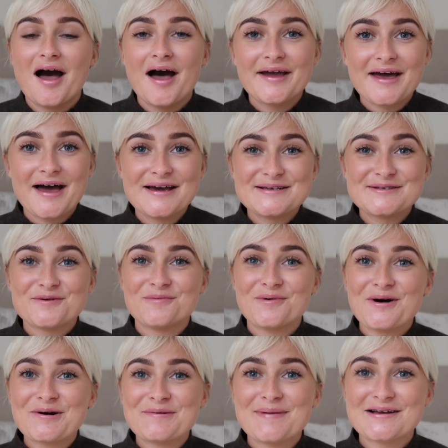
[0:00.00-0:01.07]
Hi guys,
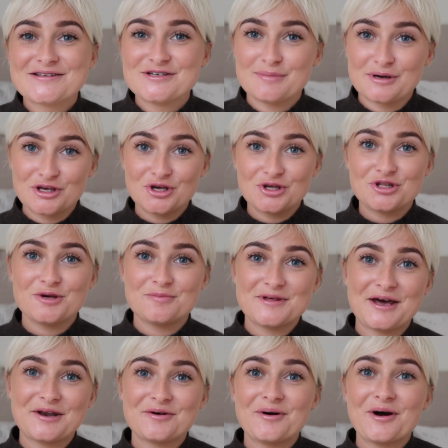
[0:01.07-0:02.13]
welcome back to my YouTube
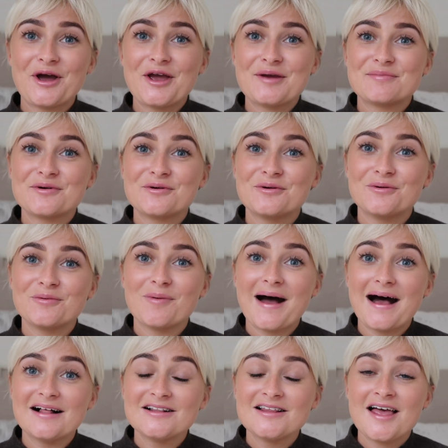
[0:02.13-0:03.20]
channel. I hope you're all
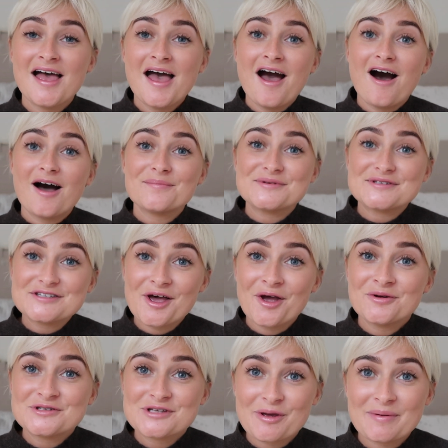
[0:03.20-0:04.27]
well. I'm so
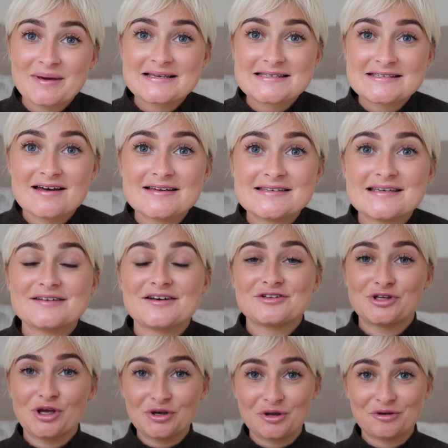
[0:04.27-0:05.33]
excited. I
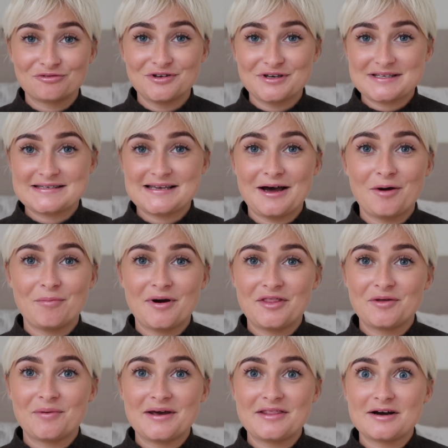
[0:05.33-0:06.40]
don't know if you can tell by
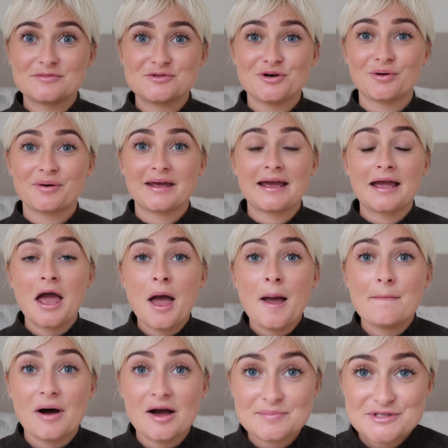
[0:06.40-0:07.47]
the way that I'm talking,
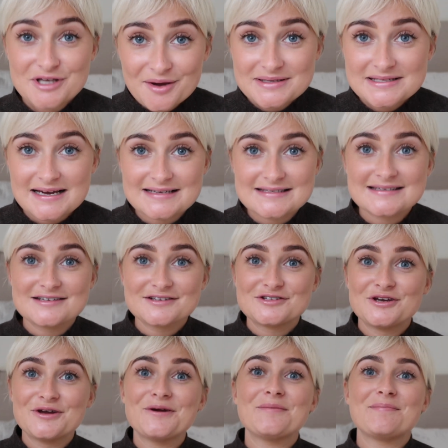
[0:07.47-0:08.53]
but I'm so excited
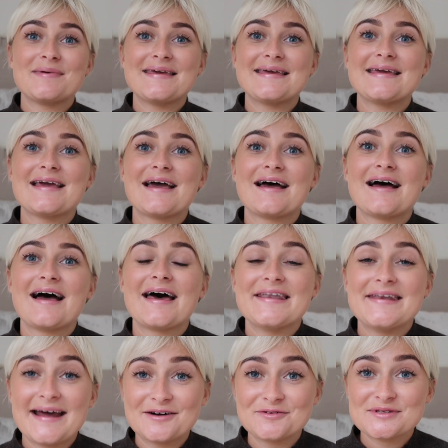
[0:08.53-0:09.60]
to be
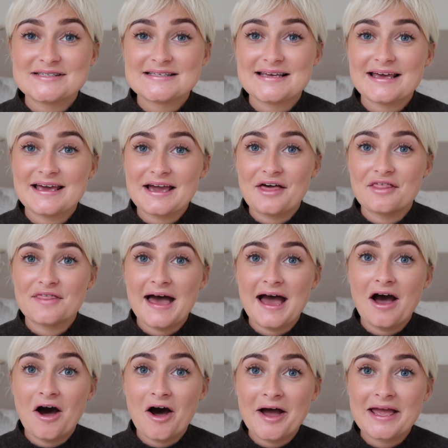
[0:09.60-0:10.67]
announcing
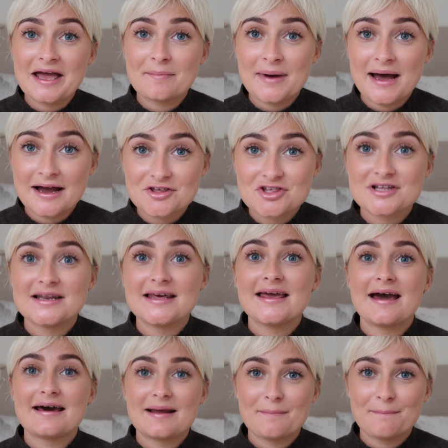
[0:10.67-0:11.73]
that I am
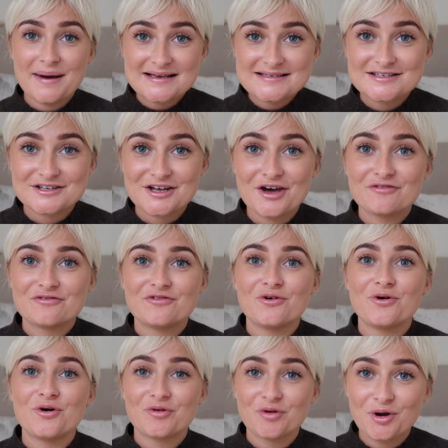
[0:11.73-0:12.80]
actually an ambassador
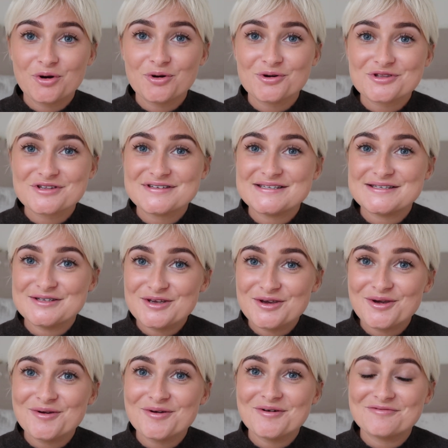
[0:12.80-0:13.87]
for Grow Gorgeous's
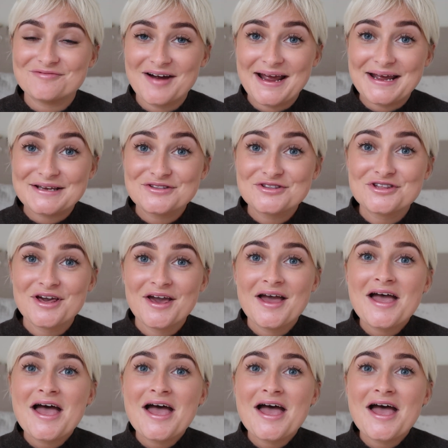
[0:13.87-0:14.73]
new range,